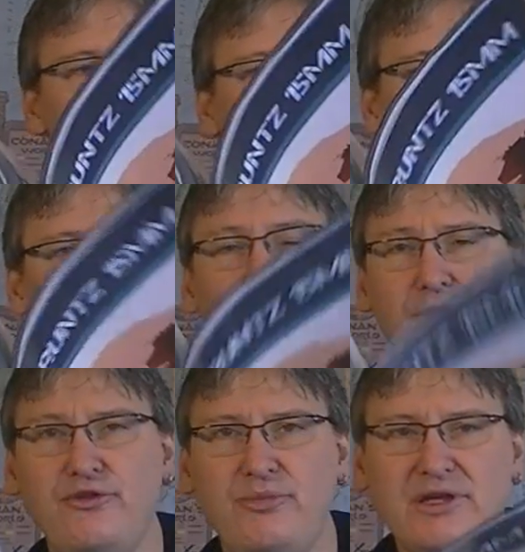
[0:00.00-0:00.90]
So
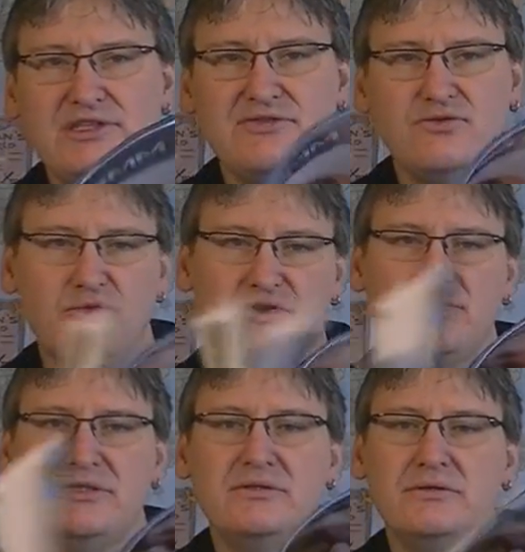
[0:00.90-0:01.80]
42 pages of
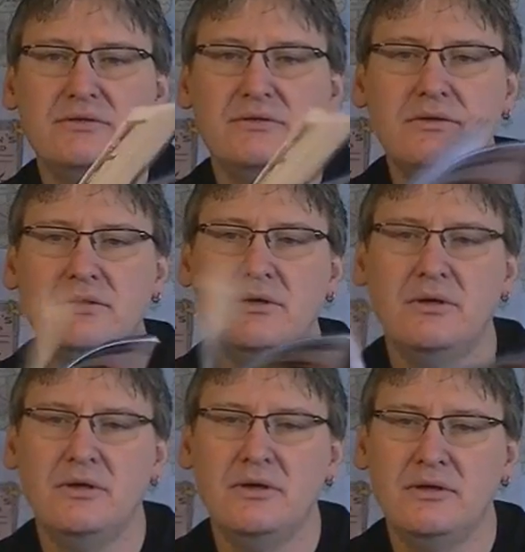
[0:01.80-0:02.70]
rules.
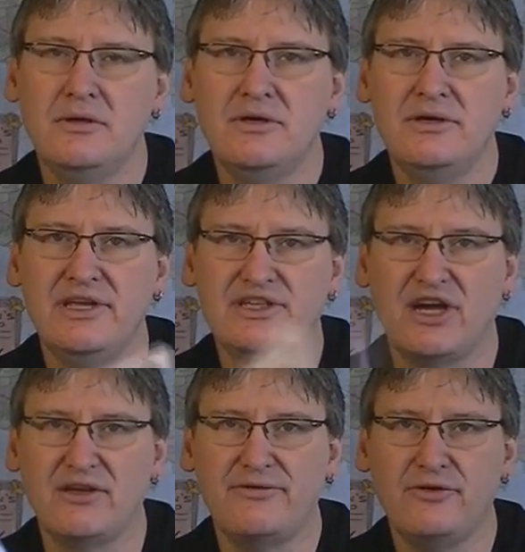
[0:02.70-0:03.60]
And it's
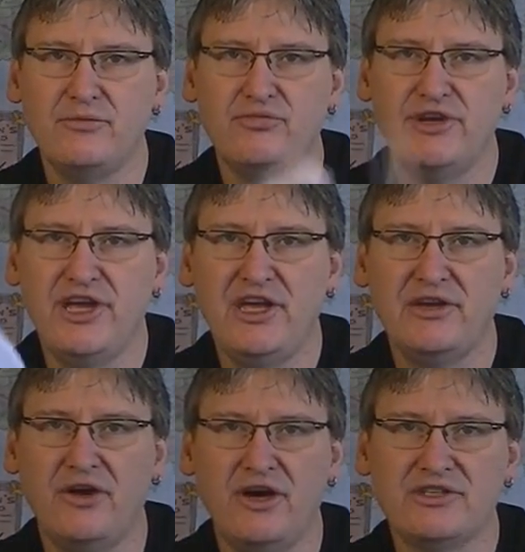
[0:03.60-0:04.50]
colorful and
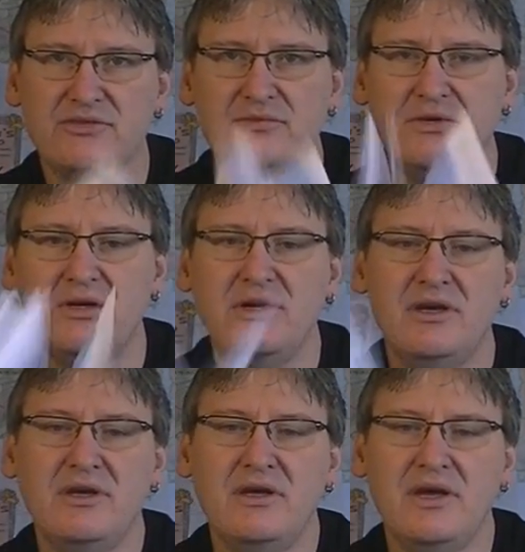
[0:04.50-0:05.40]
pretty and awesome.
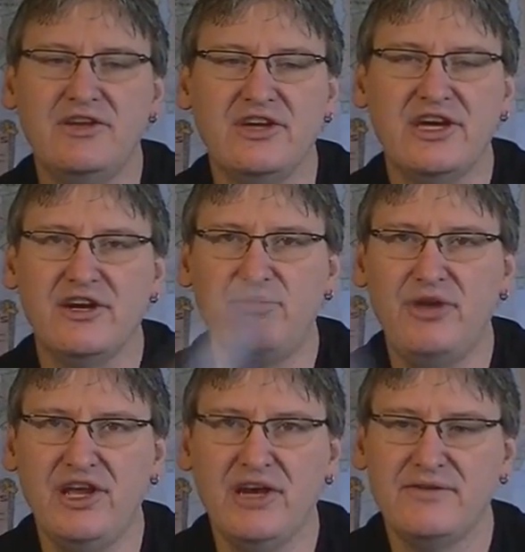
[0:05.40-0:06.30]
And you can get it on
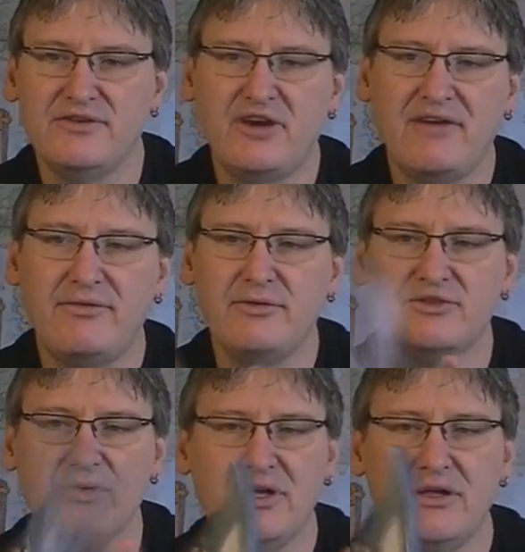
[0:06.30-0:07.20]
PDF on drive-thru
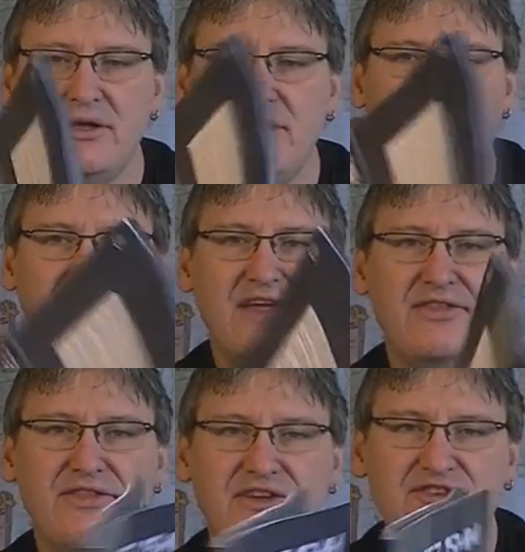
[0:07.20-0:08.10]
as well. And
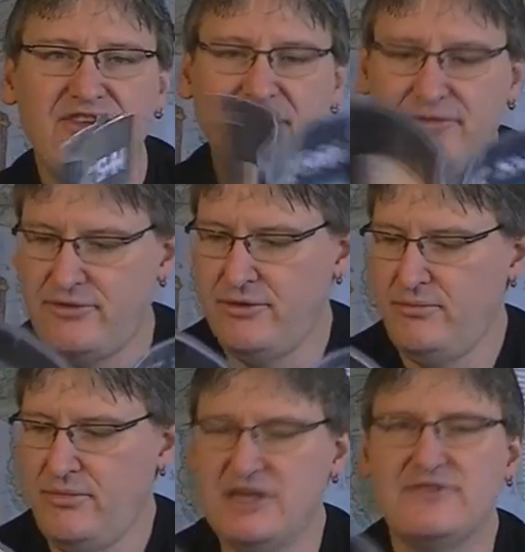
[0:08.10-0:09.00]
then this stuff,
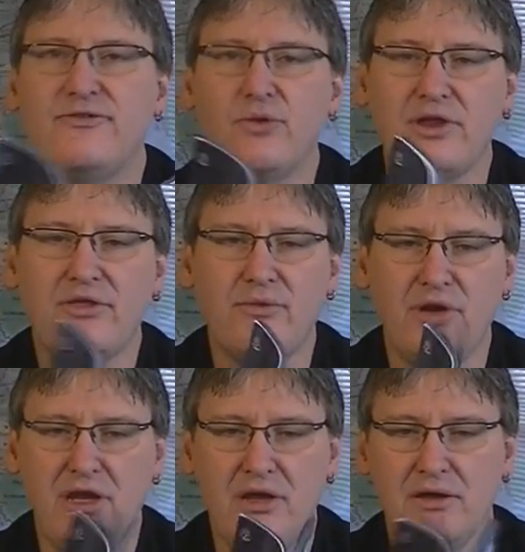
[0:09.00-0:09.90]
page
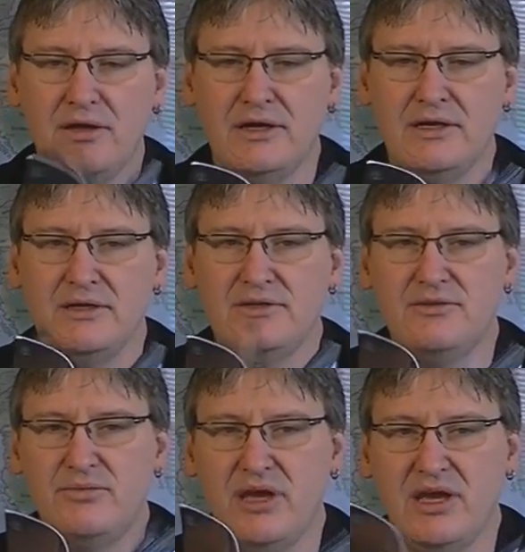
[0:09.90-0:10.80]
43
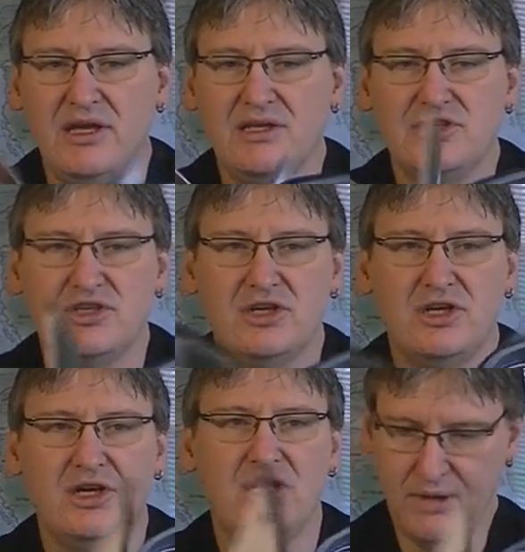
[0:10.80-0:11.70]
to page
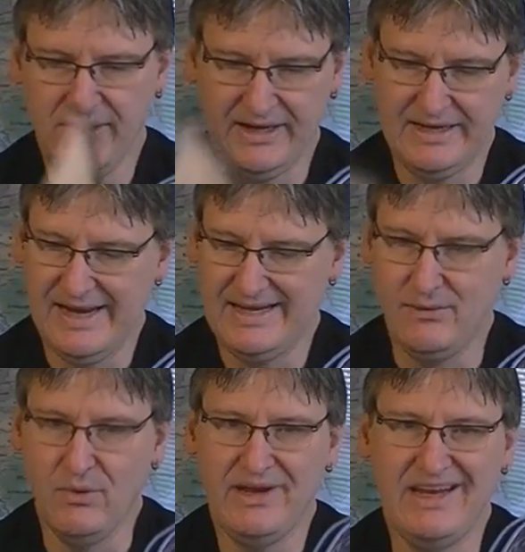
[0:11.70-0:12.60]
like
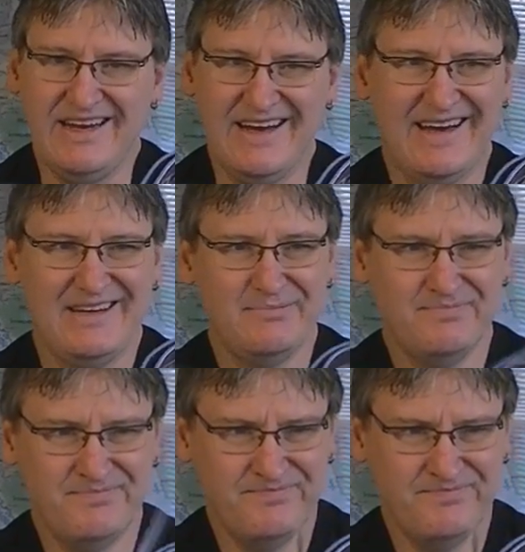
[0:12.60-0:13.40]
91, 89,